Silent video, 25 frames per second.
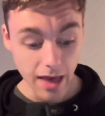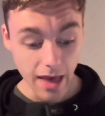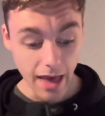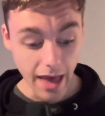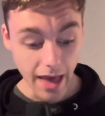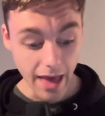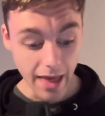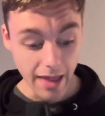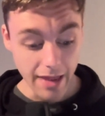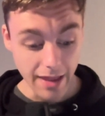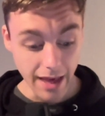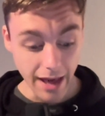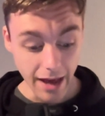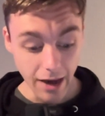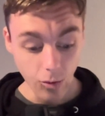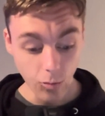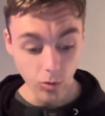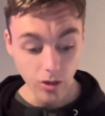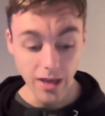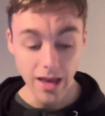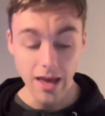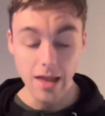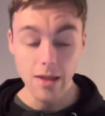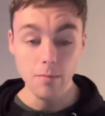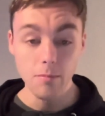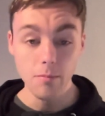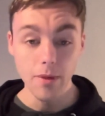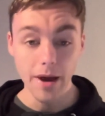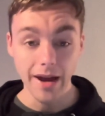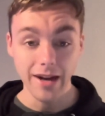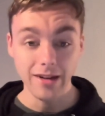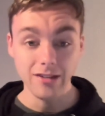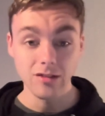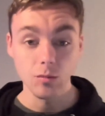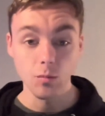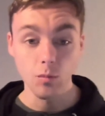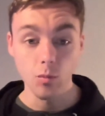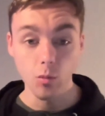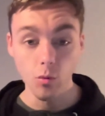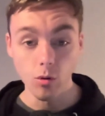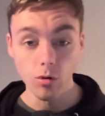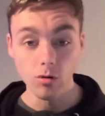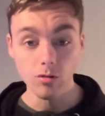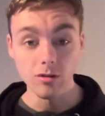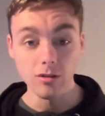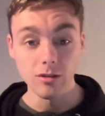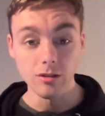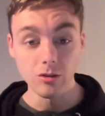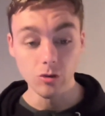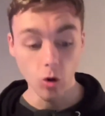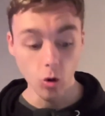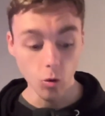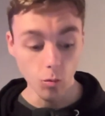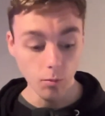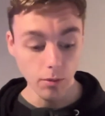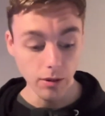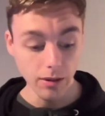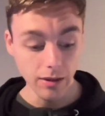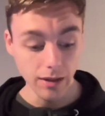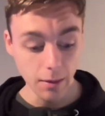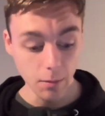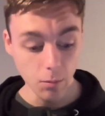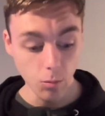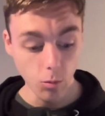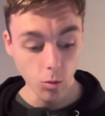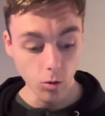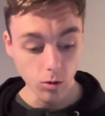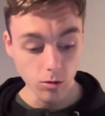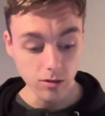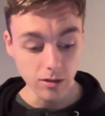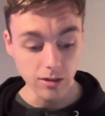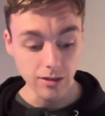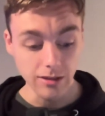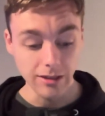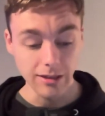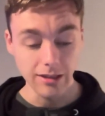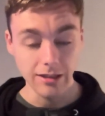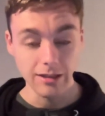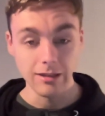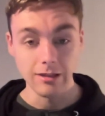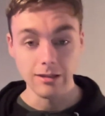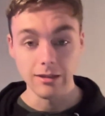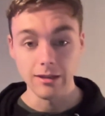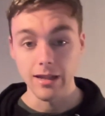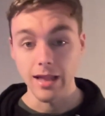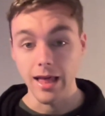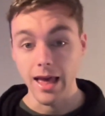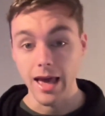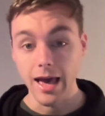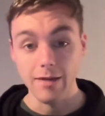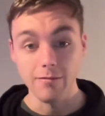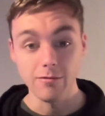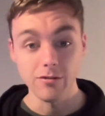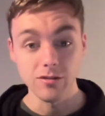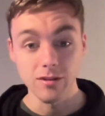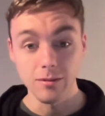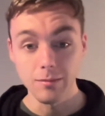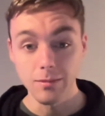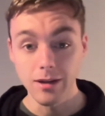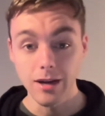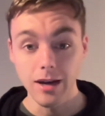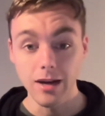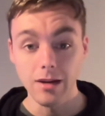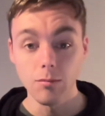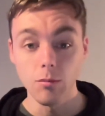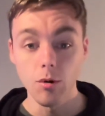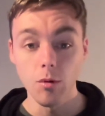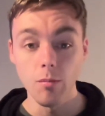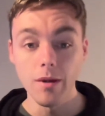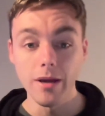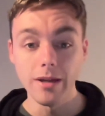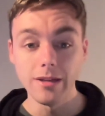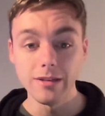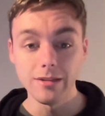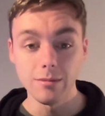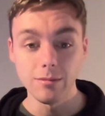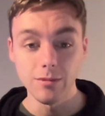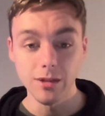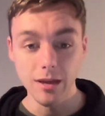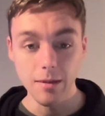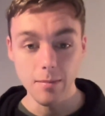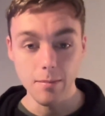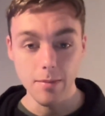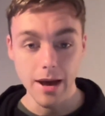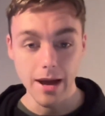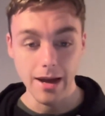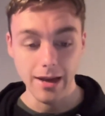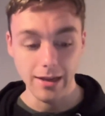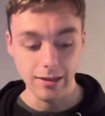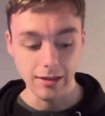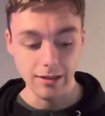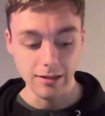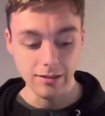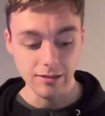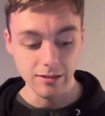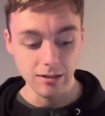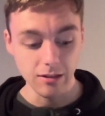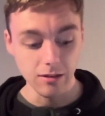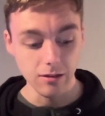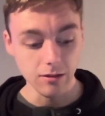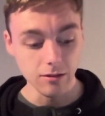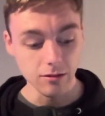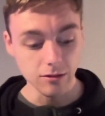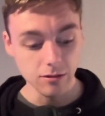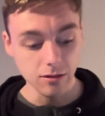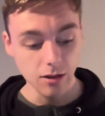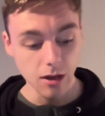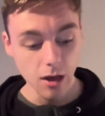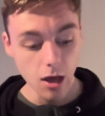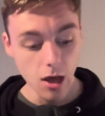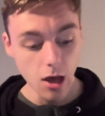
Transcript: And now we head back to Portland, hoping that Portland can have some kind of momentum to get back in this series.